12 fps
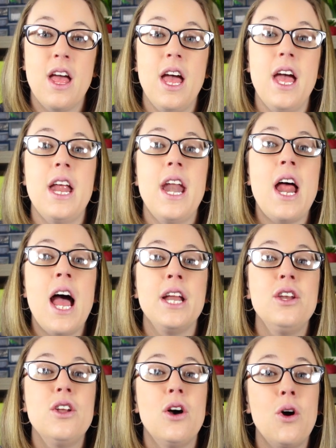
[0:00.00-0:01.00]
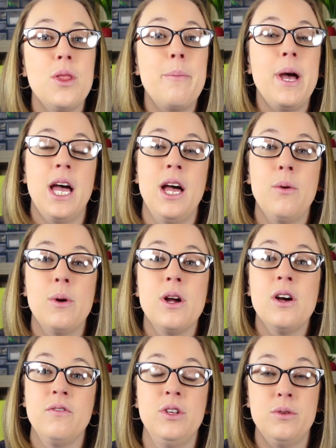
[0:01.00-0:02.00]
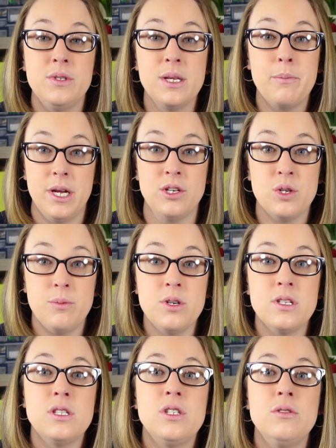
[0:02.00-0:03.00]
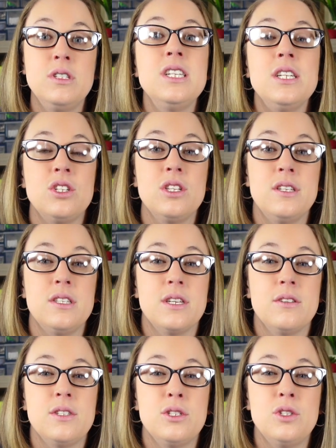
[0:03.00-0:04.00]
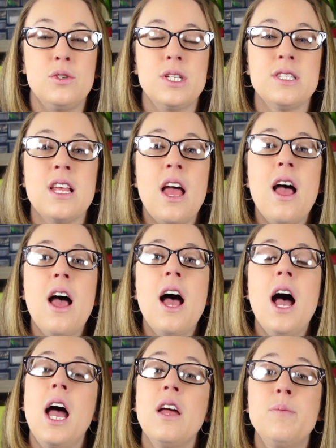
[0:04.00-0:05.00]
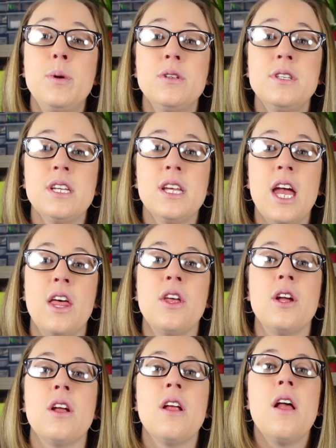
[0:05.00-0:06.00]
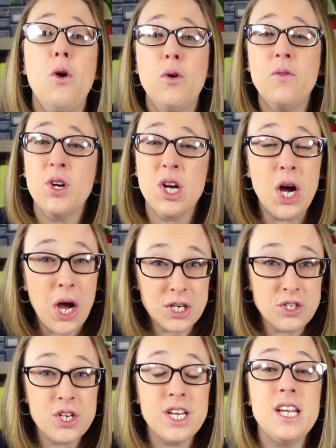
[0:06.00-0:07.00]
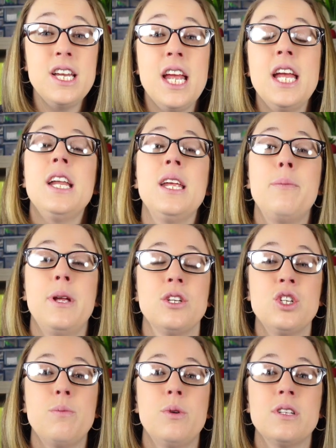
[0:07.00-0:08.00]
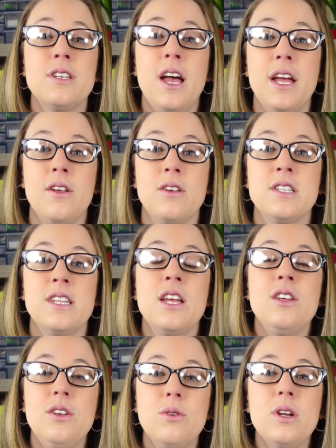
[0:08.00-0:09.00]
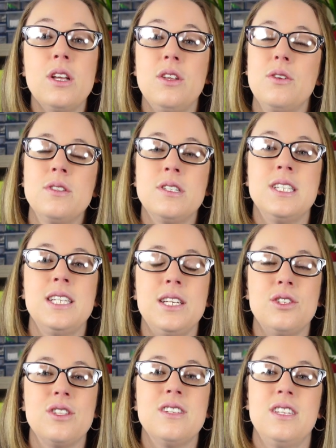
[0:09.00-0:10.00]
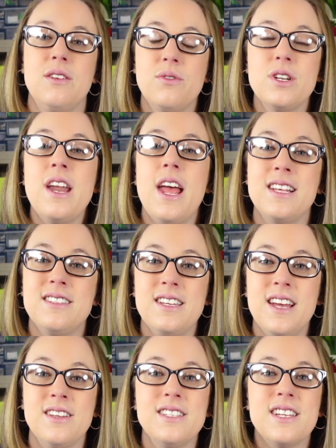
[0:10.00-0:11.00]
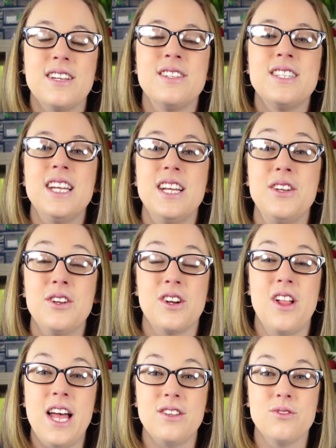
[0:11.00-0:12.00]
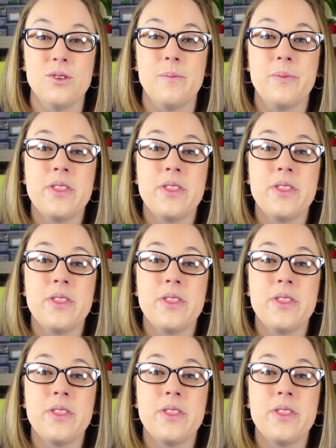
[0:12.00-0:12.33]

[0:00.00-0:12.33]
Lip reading: and I know the power of using picture books to teach these skills to students, I've pulled together over 180 picture book titles that you can use to teach the different SEL skills in your classroom.